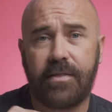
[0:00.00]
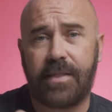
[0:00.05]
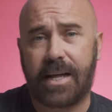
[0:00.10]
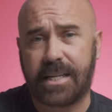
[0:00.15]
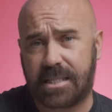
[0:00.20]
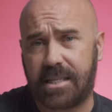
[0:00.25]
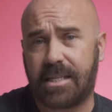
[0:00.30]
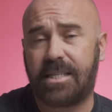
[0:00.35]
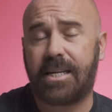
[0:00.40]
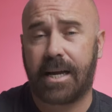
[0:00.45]

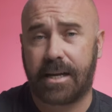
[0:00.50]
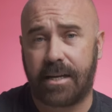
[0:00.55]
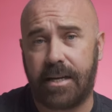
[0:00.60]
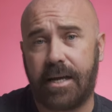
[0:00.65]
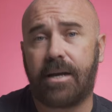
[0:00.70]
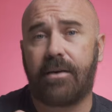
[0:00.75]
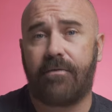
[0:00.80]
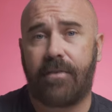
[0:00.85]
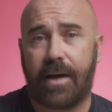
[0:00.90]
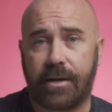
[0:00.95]
that's the
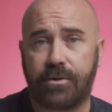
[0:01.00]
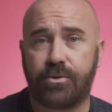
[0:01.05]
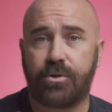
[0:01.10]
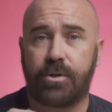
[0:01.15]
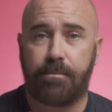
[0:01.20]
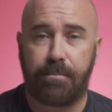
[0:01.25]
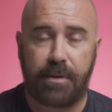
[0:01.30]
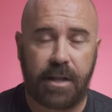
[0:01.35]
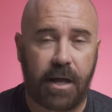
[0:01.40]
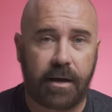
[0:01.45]
technique of
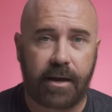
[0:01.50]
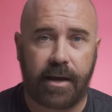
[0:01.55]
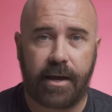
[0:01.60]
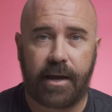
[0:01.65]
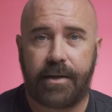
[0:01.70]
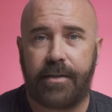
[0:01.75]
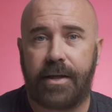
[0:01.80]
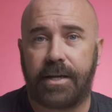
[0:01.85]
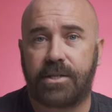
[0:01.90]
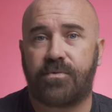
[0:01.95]
actually
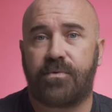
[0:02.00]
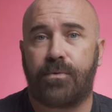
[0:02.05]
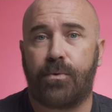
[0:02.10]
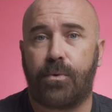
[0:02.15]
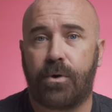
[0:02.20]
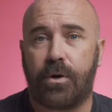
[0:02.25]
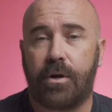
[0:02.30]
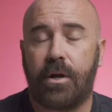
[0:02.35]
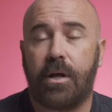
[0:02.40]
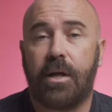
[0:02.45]
plucking, and that's
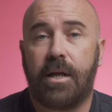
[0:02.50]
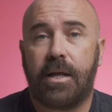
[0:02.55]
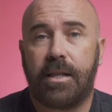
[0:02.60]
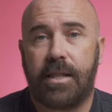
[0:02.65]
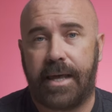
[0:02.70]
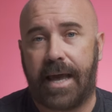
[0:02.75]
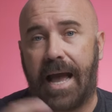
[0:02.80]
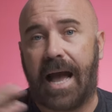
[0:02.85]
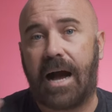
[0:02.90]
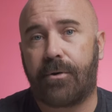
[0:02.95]
for
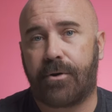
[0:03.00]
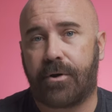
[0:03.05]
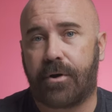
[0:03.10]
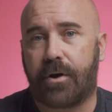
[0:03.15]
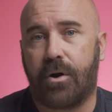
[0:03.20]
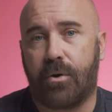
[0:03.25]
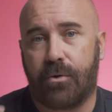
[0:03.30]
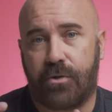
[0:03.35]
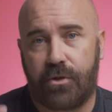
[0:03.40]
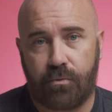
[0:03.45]
the outer
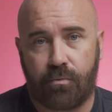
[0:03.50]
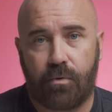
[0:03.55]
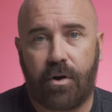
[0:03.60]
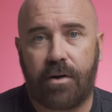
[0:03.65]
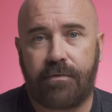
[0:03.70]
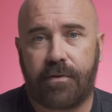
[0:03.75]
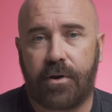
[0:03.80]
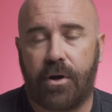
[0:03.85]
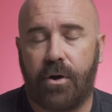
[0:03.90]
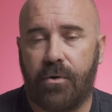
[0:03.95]
coat, the
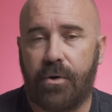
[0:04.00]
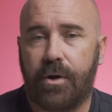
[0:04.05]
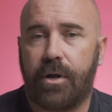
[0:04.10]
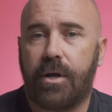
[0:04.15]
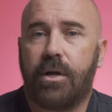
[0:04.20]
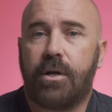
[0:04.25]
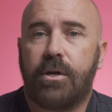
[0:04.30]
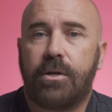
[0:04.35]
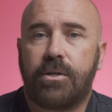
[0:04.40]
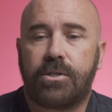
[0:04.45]
rough coat.
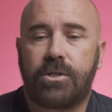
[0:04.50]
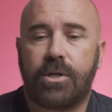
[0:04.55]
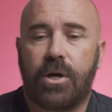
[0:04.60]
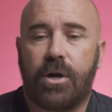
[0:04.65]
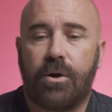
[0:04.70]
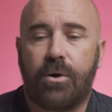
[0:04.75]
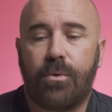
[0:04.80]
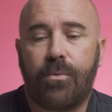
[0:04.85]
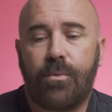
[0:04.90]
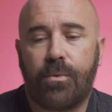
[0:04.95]

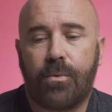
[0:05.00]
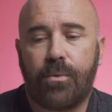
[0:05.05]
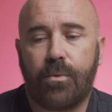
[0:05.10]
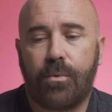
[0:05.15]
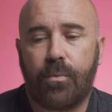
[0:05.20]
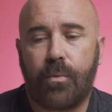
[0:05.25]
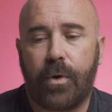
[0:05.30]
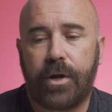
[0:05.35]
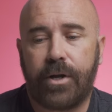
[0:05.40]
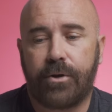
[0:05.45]
So
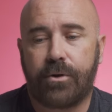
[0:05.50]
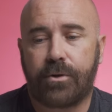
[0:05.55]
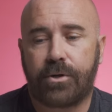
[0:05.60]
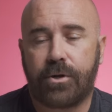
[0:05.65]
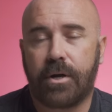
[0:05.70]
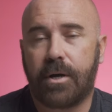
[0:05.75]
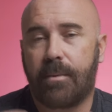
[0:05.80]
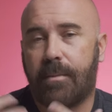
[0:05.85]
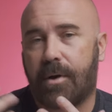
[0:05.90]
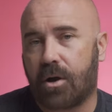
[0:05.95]
when you're
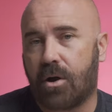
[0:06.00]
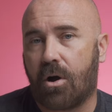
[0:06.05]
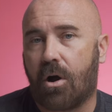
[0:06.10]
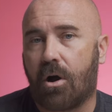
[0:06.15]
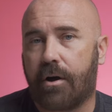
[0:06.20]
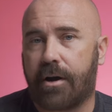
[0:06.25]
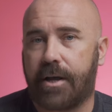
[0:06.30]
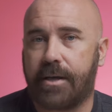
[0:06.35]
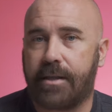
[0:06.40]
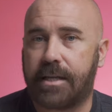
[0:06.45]
talking about
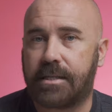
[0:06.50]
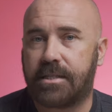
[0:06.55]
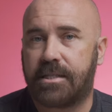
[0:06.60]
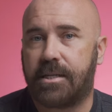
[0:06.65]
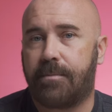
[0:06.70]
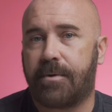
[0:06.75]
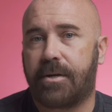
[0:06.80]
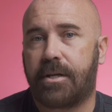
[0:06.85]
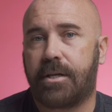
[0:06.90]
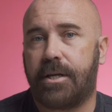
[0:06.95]
carding, that's
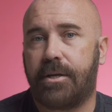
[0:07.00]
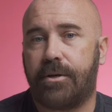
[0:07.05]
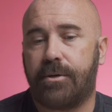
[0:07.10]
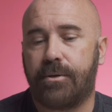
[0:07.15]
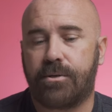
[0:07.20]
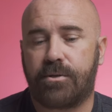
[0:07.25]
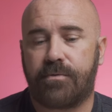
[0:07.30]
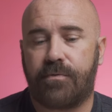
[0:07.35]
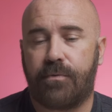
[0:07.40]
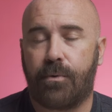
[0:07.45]
typically
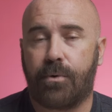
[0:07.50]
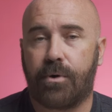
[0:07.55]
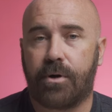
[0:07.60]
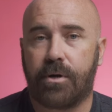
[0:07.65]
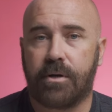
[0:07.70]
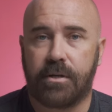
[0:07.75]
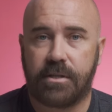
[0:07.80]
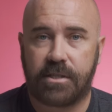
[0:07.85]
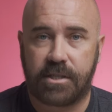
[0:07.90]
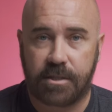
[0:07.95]
used
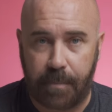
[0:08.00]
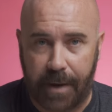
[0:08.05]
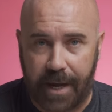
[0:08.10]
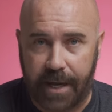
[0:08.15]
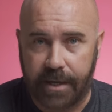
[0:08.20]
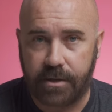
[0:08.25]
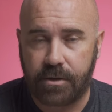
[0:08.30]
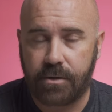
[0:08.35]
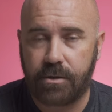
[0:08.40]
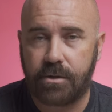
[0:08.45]
for
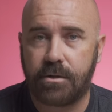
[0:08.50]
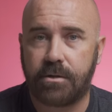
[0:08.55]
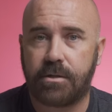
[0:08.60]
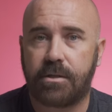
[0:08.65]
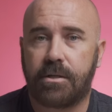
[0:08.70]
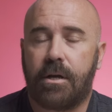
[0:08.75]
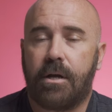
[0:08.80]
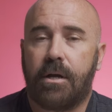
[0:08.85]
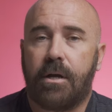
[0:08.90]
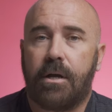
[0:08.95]

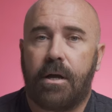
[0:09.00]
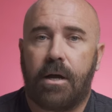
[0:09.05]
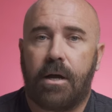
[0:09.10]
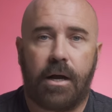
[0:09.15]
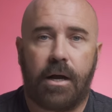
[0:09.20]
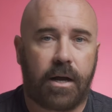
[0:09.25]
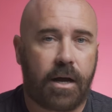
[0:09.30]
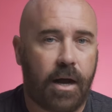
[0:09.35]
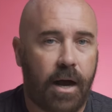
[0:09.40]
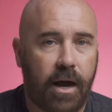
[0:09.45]
spaniels,
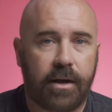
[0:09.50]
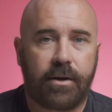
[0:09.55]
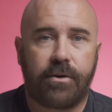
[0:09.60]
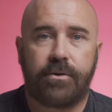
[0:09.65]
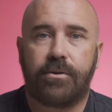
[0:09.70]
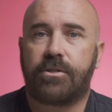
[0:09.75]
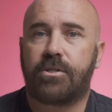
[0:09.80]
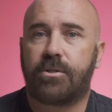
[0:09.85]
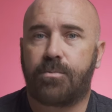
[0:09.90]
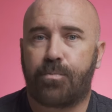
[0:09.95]

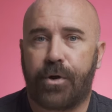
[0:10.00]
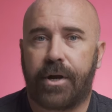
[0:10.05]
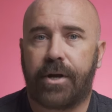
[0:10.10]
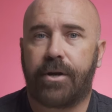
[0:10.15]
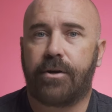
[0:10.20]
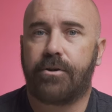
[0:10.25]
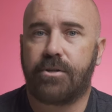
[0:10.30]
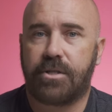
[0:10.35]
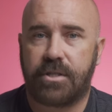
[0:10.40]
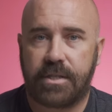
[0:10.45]
Cockers,
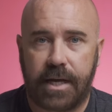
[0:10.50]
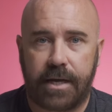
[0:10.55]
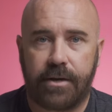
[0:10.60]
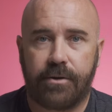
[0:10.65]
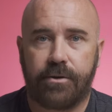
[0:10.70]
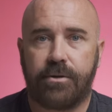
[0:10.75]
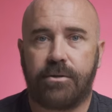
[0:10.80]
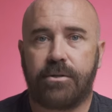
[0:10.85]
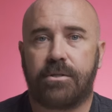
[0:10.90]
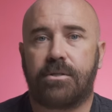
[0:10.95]
Springers,
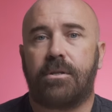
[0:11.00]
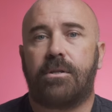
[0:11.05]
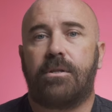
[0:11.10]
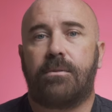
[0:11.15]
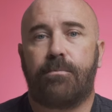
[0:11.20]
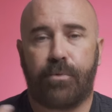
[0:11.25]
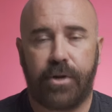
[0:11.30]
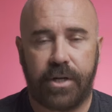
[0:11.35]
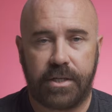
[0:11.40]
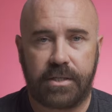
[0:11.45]
Setters,
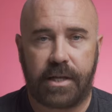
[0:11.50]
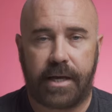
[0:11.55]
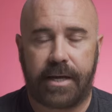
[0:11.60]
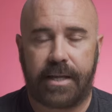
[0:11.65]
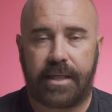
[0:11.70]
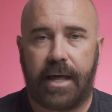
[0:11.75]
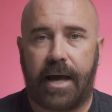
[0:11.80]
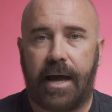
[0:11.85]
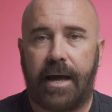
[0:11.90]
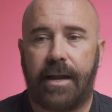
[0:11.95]
breeds
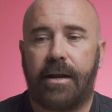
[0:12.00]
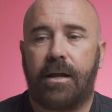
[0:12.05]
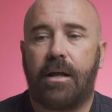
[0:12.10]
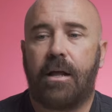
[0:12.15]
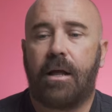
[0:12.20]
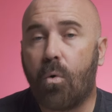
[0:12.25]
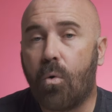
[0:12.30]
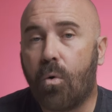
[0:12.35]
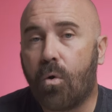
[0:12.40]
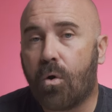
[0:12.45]
like that.
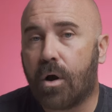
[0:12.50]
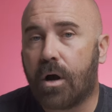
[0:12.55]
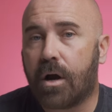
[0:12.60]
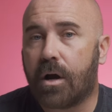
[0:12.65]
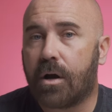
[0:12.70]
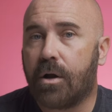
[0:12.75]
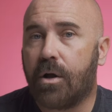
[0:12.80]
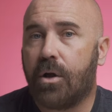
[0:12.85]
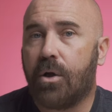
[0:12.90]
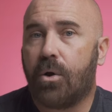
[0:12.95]

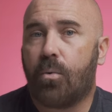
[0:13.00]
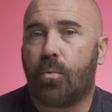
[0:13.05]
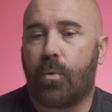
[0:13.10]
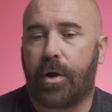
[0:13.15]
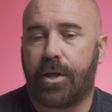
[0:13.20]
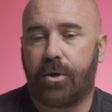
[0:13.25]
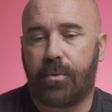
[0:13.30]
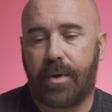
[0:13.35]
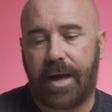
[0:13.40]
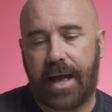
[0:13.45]
Or
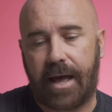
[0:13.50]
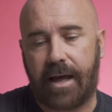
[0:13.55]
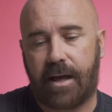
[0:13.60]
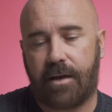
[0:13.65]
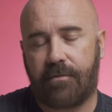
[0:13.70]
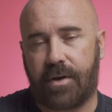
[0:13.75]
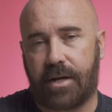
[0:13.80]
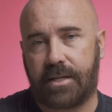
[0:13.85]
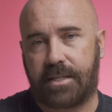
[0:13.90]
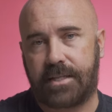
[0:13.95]
when you
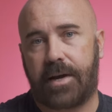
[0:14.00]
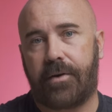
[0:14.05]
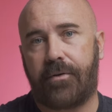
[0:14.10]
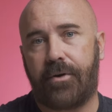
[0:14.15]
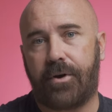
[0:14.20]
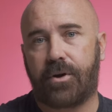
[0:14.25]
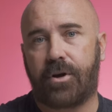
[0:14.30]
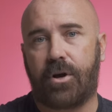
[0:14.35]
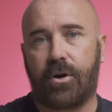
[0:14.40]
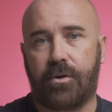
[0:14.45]
have a
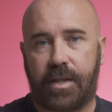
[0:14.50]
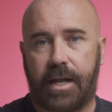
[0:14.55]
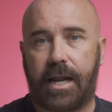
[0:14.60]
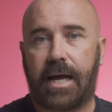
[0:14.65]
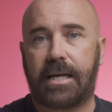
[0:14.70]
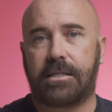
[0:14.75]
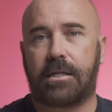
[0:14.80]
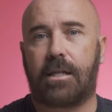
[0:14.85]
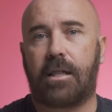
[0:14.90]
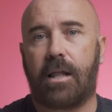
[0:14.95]
terrier coat that
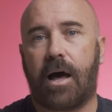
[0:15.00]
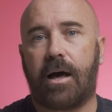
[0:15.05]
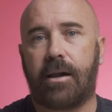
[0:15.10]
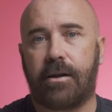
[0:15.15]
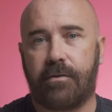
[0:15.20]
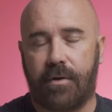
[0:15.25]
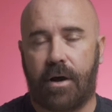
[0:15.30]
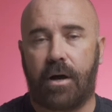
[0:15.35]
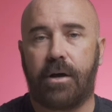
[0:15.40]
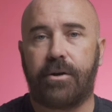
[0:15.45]
has a
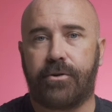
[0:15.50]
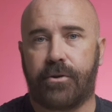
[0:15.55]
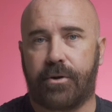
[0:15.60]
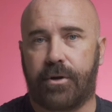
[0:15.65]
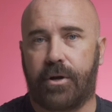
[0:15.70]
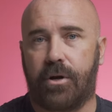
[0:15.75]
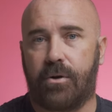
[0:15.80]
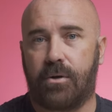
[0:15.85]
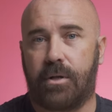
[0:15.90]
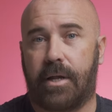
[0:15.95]
lot of
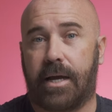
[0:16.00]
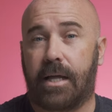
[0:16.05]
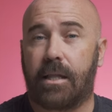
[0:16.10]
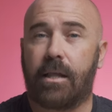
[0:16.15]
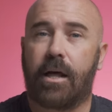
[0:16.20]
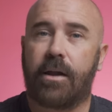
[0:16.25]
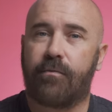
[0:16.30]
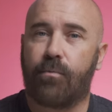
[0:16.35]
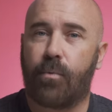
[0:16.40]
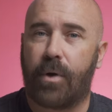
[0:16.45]
undercoat, like a
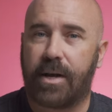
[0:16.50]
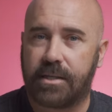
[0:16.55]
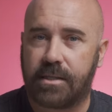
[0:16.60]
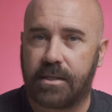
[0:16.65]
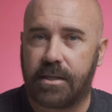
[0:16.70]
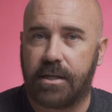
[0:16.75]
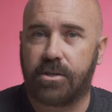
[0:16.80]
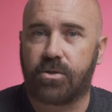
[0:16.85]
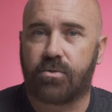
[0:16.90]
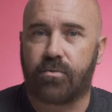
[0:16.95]
lot of
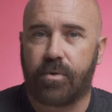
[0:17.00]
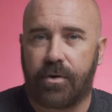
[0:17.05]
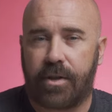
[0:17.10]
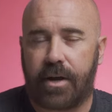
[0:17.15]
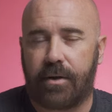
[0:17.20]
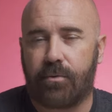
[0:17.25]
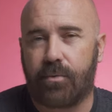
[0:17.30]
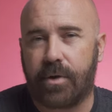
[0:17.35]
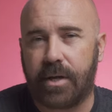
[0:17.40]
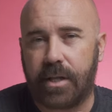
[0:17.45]
Westies grow
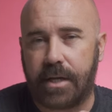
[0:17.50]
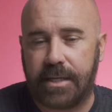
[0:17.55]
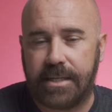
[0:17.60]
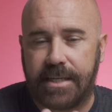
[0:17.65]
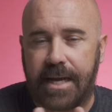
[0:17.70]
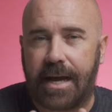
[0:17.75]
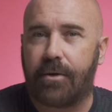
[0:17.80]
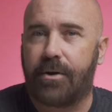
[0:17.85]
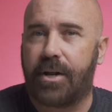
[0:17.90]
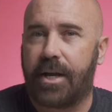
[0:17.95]
that really
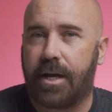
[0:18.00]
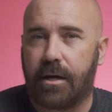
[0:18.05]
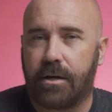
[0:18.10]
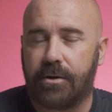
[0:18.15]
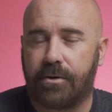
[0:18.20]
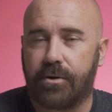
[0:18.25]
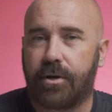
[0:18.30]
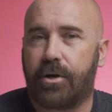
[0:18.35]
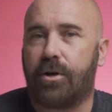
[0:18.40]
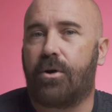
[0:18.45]
downy
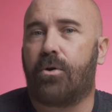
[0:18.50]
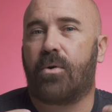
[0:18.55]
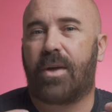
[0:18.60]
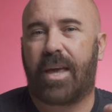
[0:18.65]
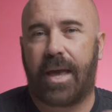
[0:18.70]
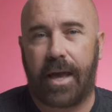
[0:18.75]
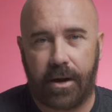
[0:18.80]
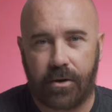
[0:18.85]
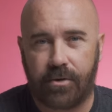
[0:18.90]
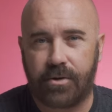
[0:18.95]

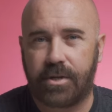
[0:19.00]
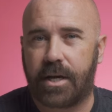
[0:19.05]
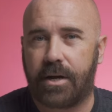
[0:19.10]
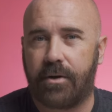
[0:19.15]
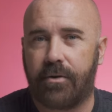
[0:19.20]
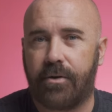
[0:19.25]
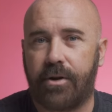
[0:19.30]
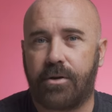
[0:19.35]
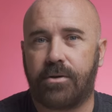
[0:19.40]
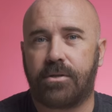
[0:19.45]
undercoat. Cairn
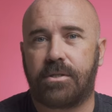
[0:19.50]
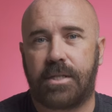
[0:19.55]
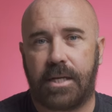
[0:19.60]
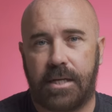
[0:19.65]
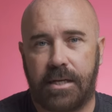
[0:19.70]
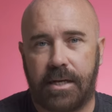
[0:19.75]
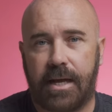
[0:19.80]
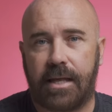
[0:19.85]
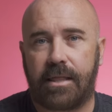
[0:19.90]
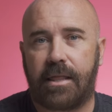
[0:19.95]
Terriers
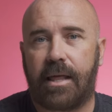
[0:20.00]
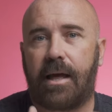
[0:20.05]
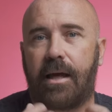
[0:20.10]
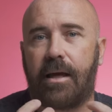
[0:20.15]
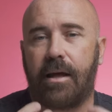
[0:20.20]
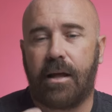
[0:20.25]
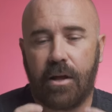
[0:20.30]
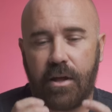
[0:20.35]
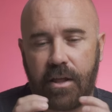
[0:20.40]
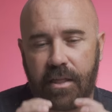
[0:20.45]
tend to get
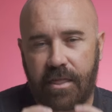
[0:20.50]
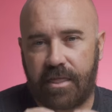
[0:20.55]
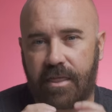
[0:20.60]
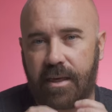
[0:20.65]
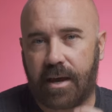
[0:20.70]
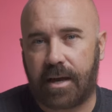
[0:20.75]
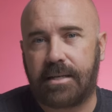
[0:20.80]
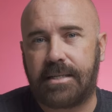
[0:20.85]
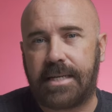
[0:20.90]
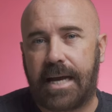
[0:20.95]
that
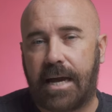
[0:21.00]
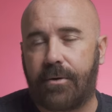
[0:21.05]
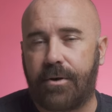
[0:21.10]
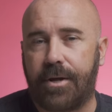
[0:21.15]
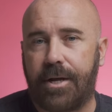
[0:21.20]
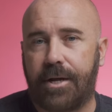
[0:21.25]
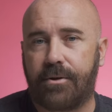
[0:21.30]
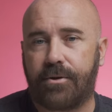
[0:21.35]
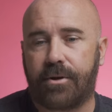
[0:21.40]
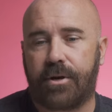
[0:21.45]
thick
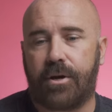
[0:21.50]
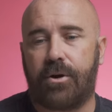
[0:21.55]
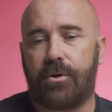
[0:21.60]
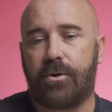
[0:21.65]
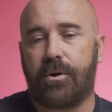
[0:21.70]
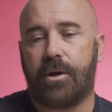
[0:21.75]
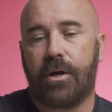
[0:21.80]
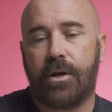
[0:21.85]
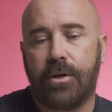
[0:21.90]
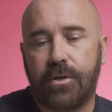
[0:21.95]
downy undercoat.